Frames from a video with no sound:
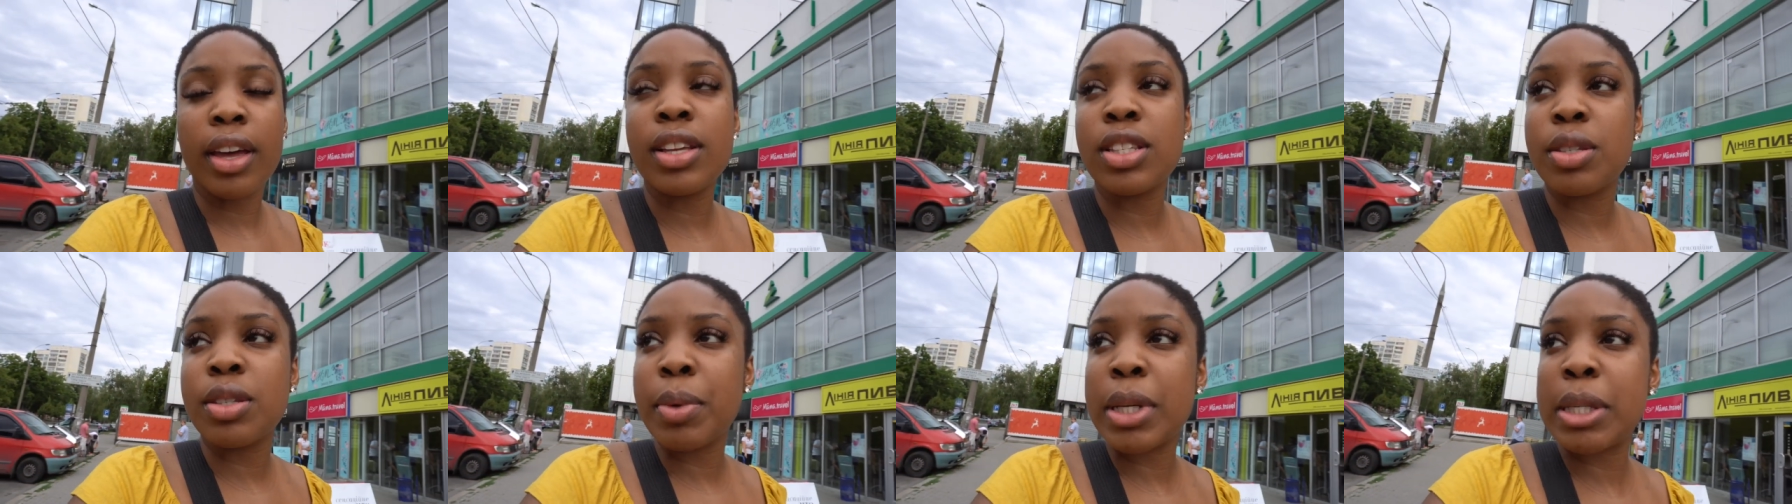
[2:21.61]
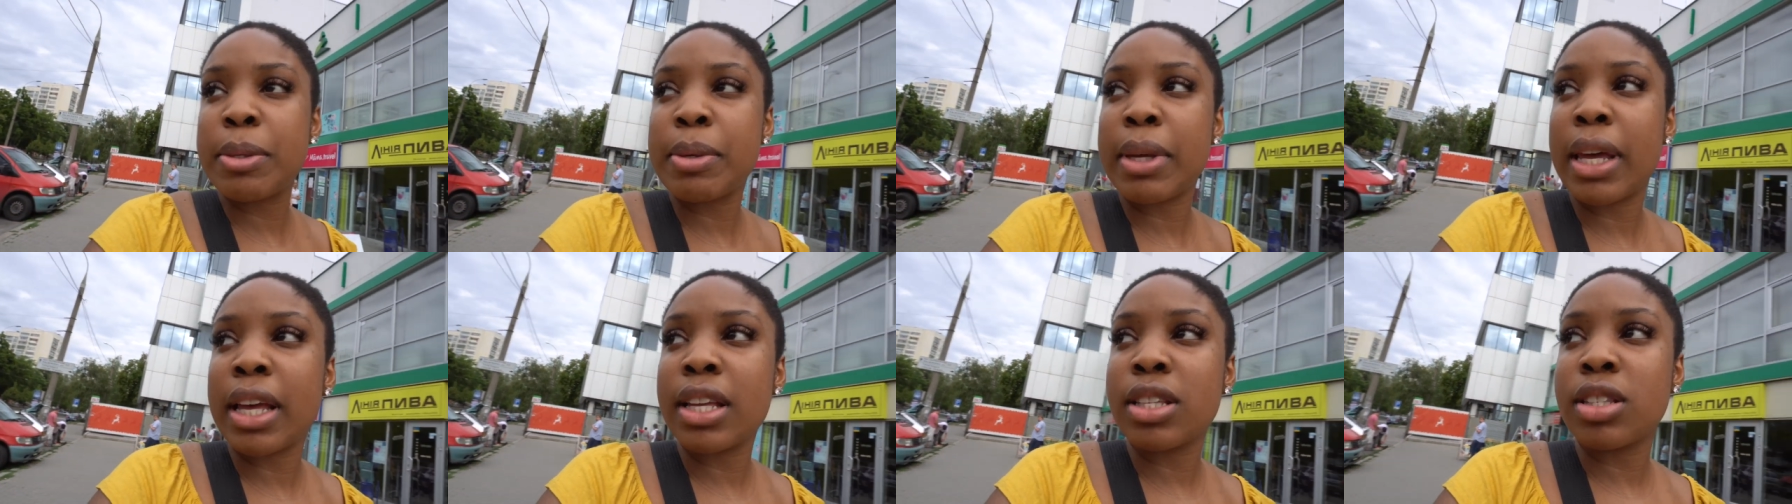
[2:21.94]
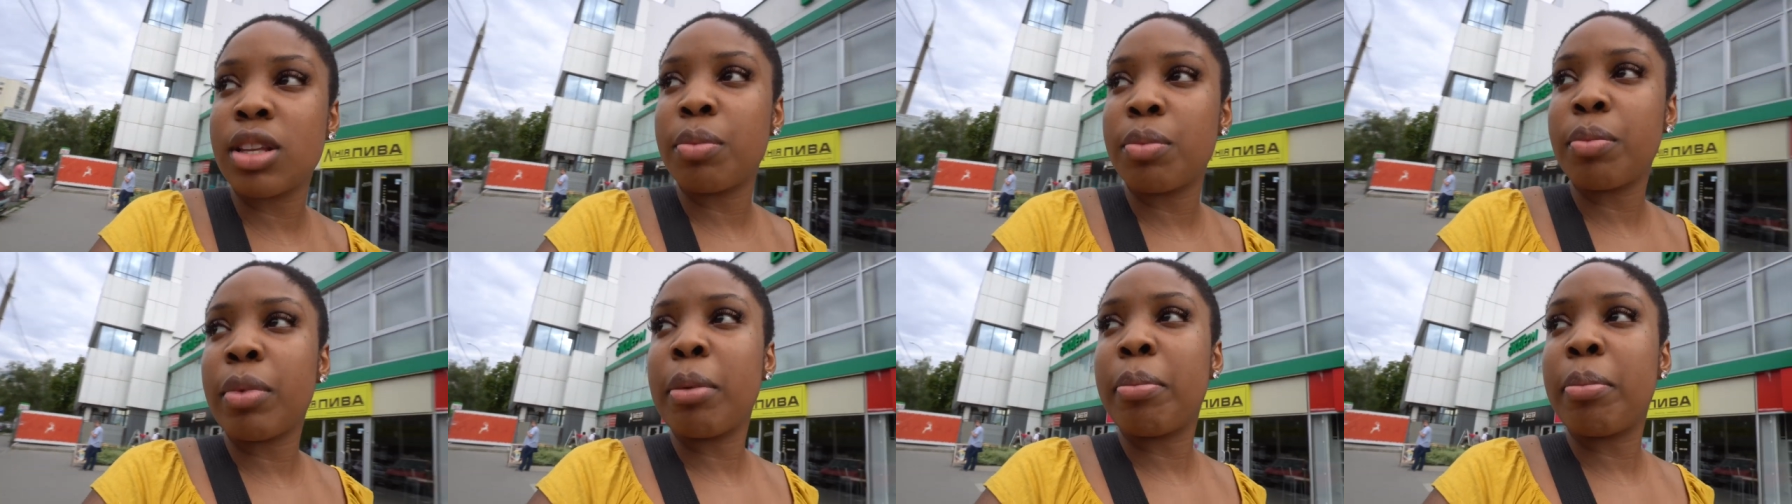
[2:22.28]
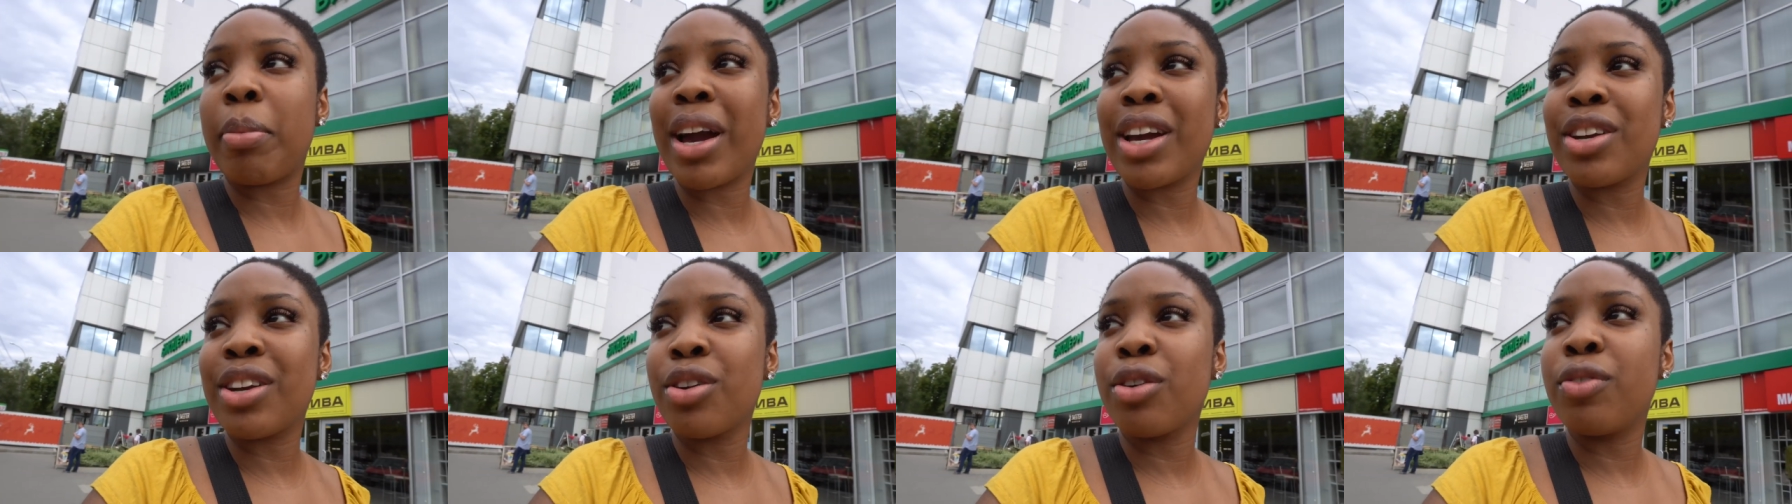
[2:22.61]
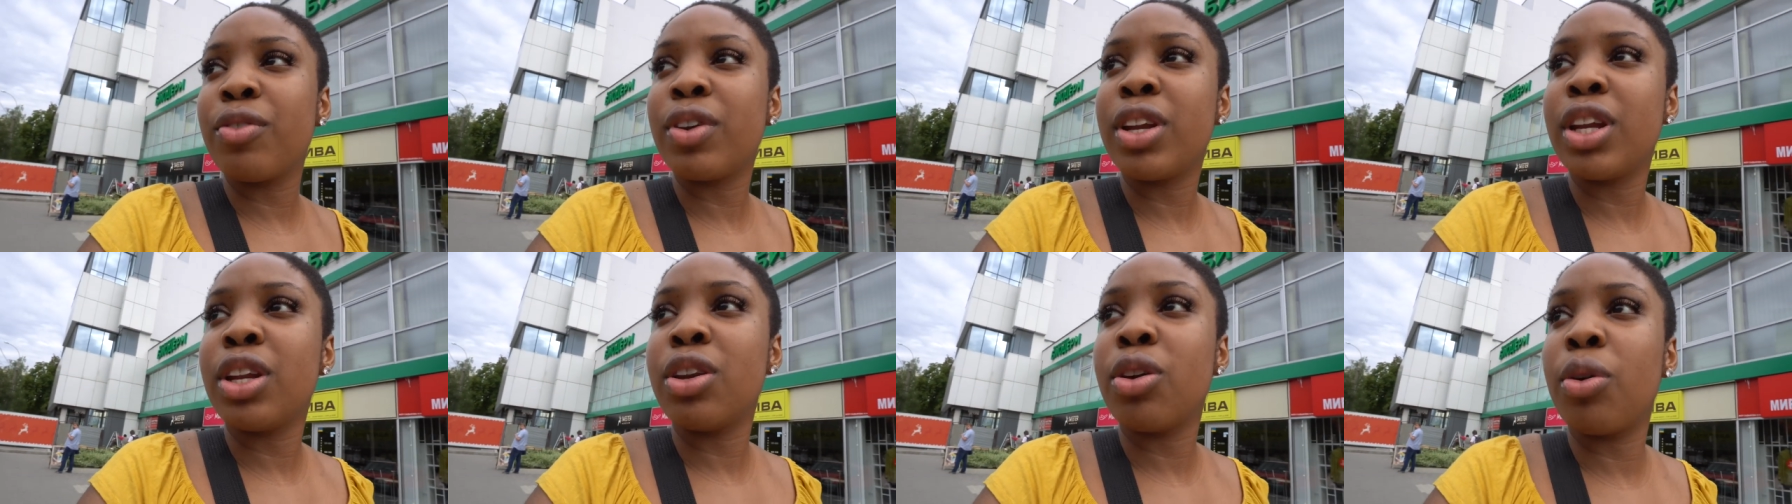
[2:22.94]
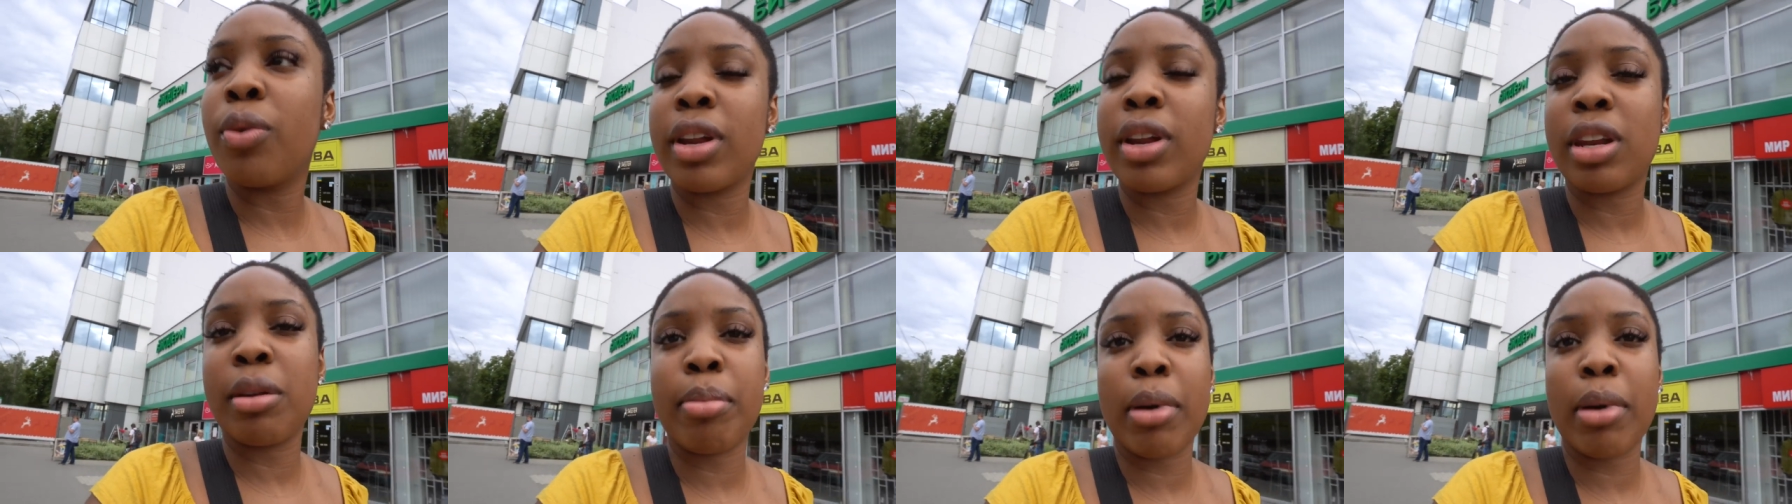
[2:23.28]
supposed to be somewhere but I don't really know
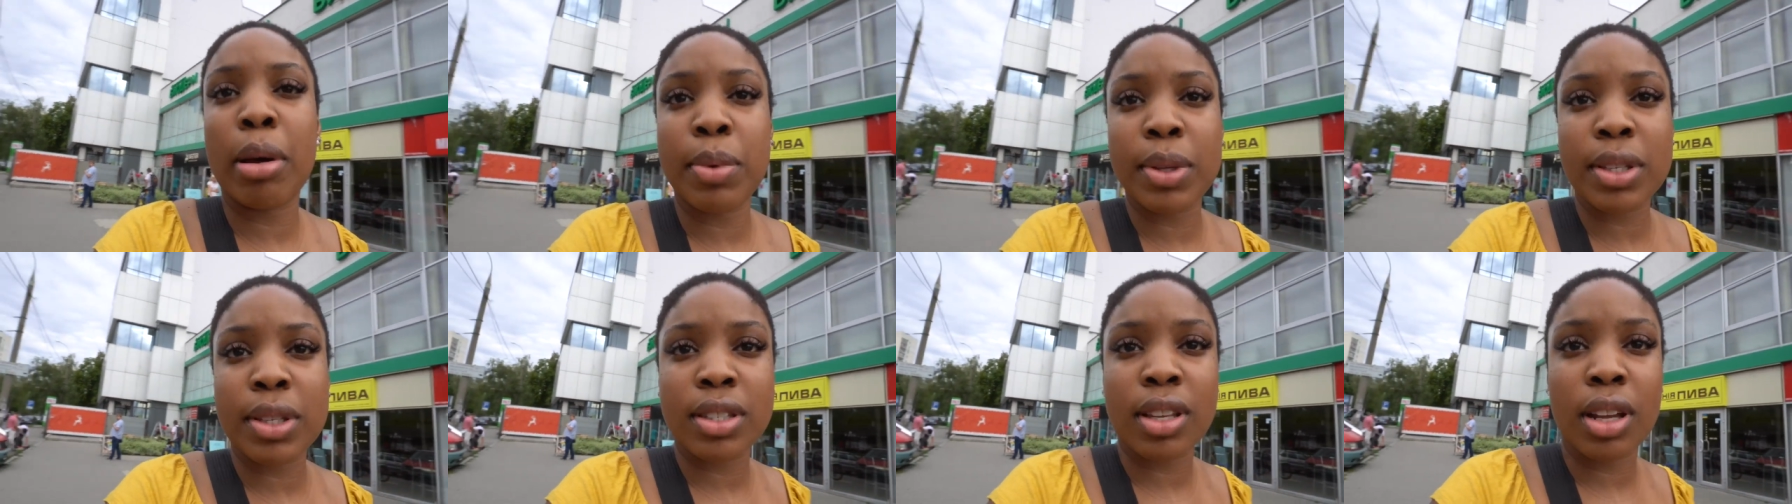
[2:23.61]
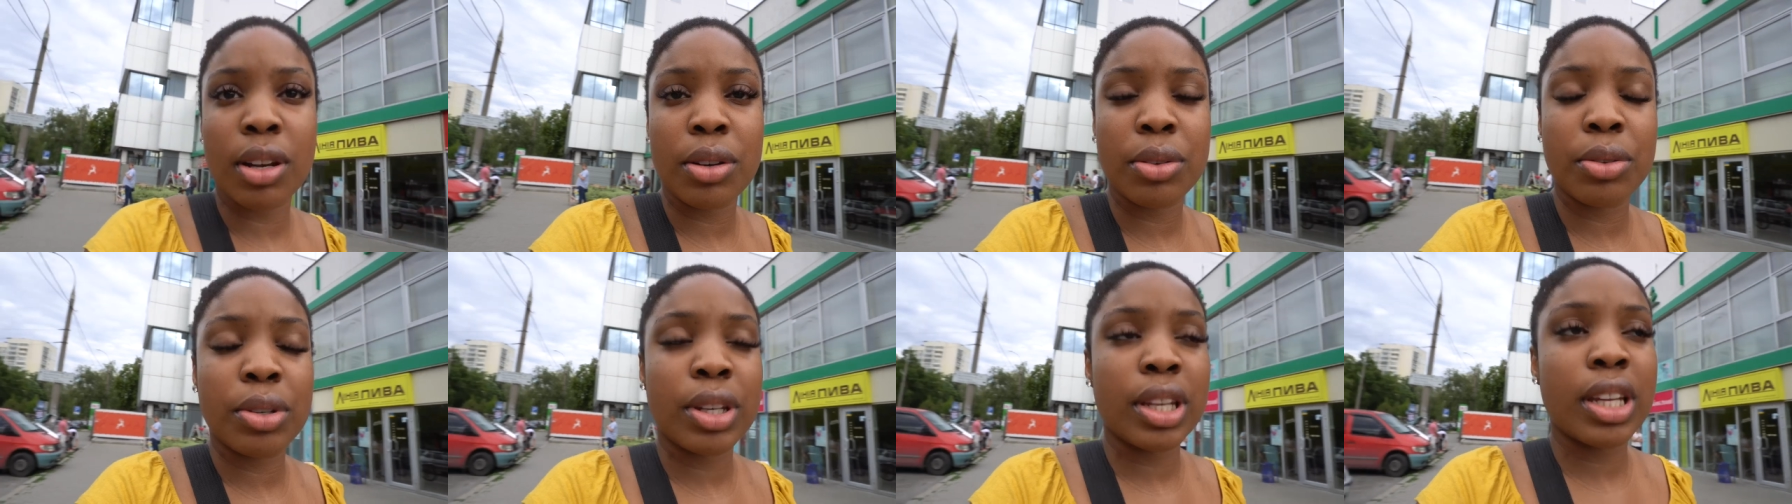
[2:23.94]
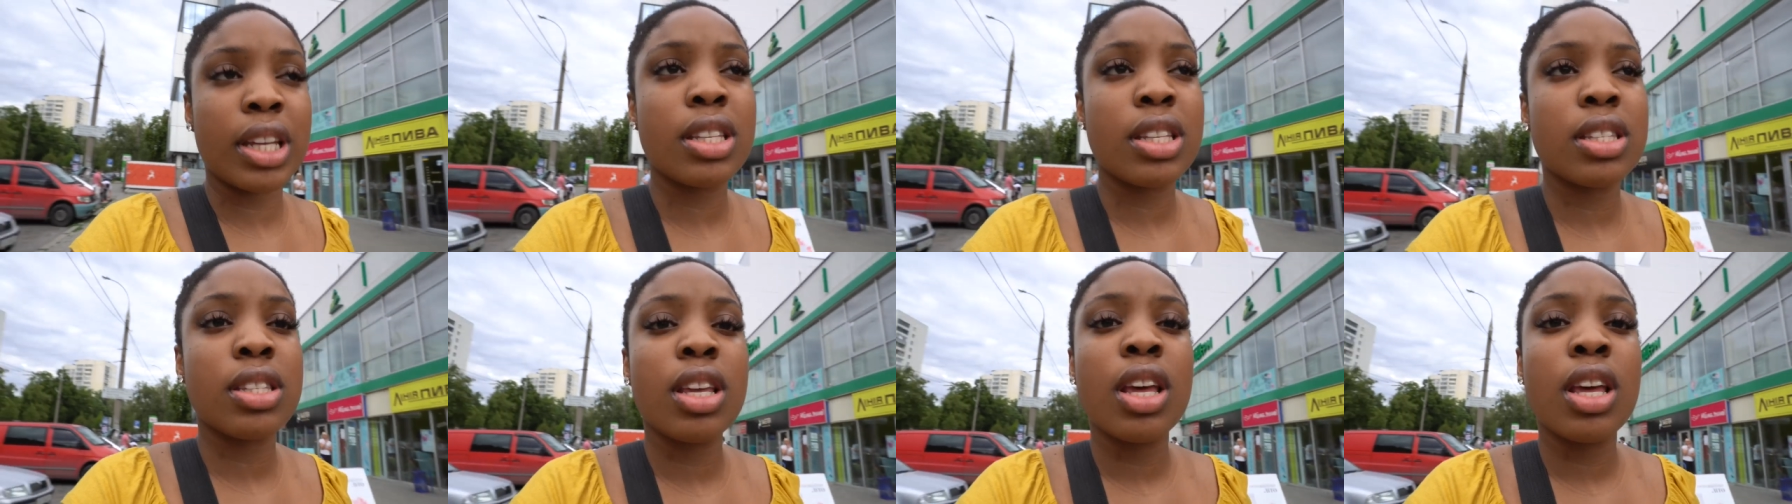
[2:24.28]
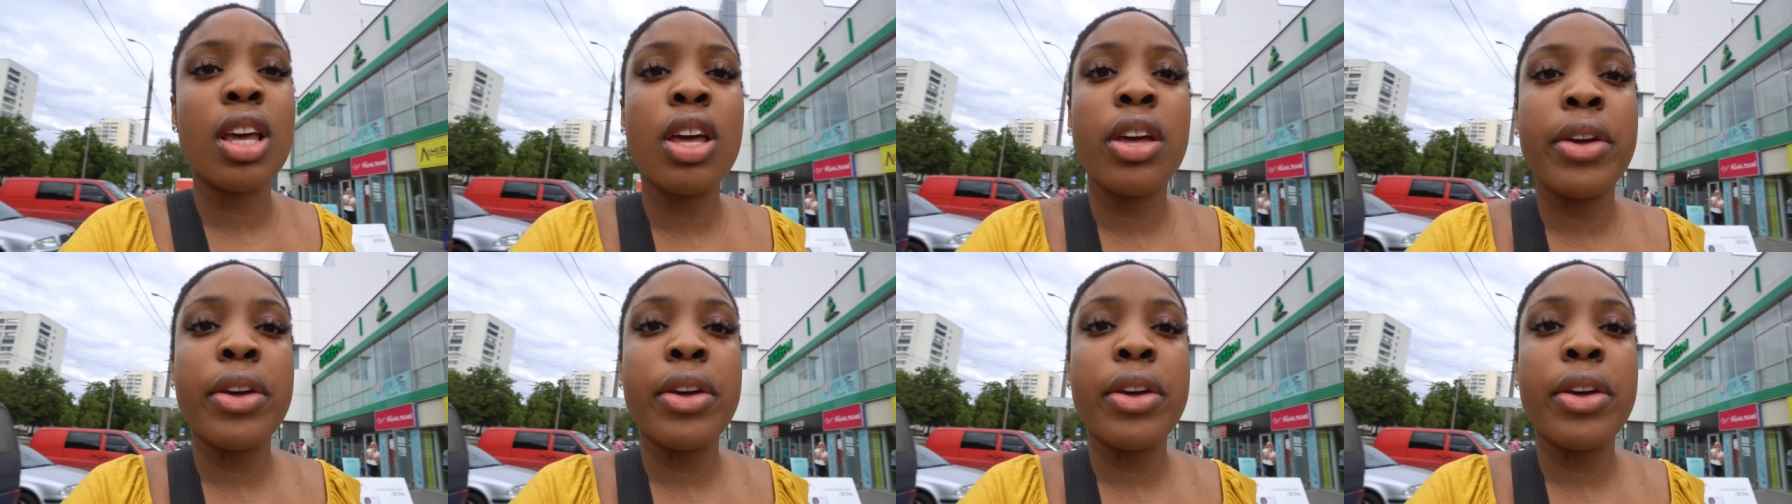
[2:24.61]
where the barbing salon is